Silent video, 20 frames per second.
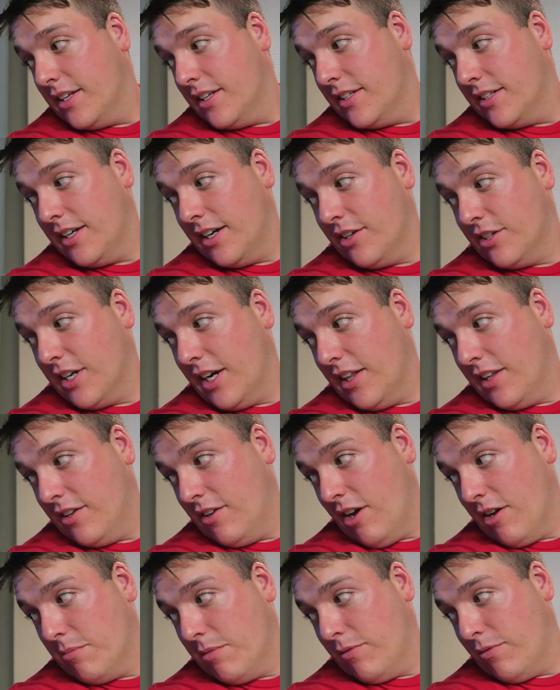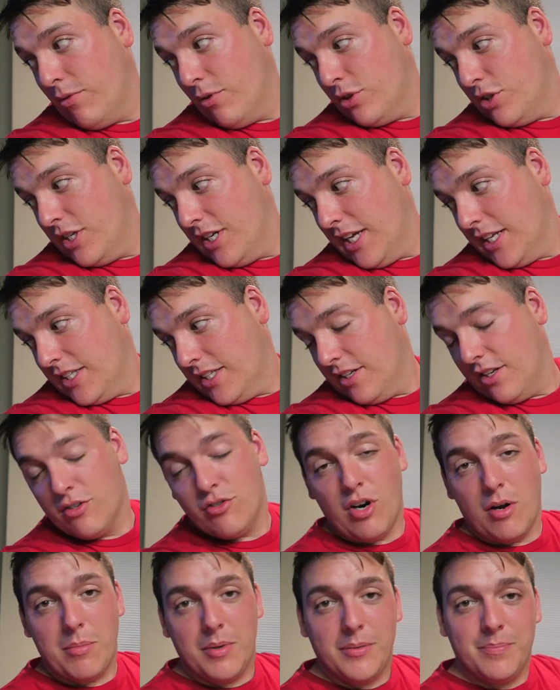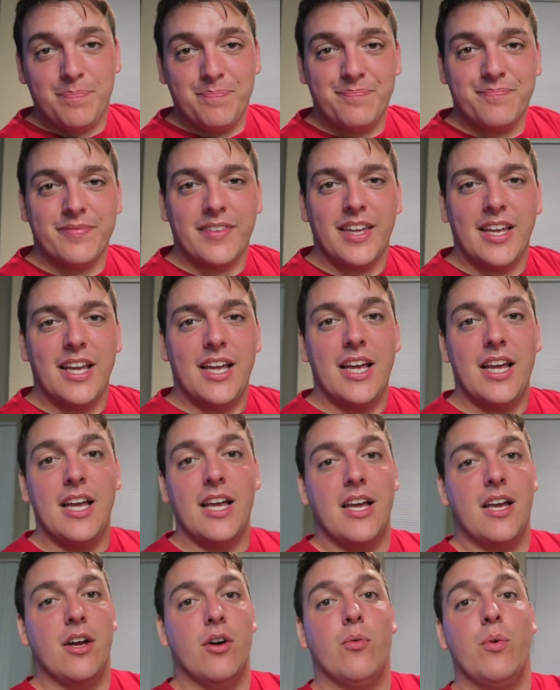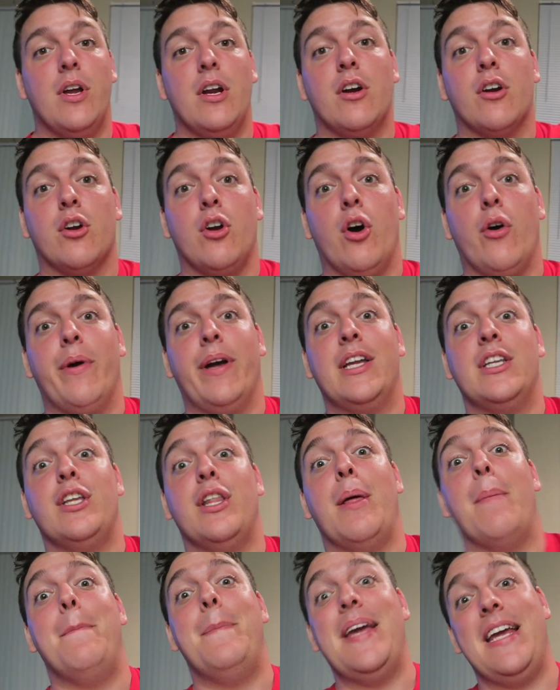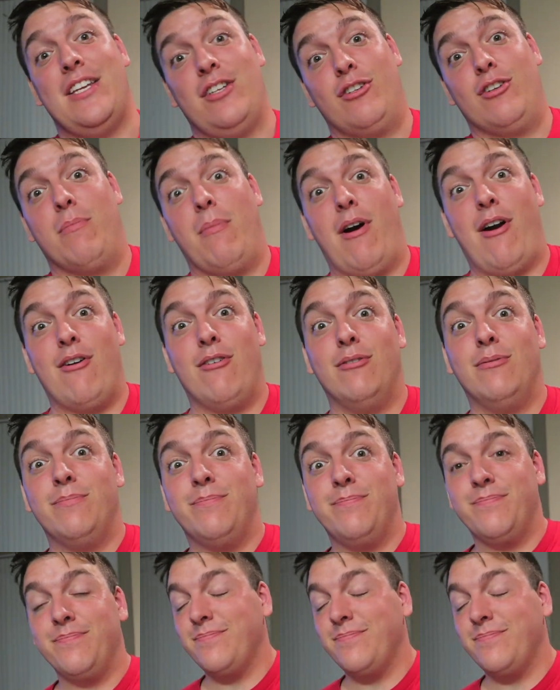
Sarah's getting the dog before she gets into trouble. We are going to the beach tomorrow.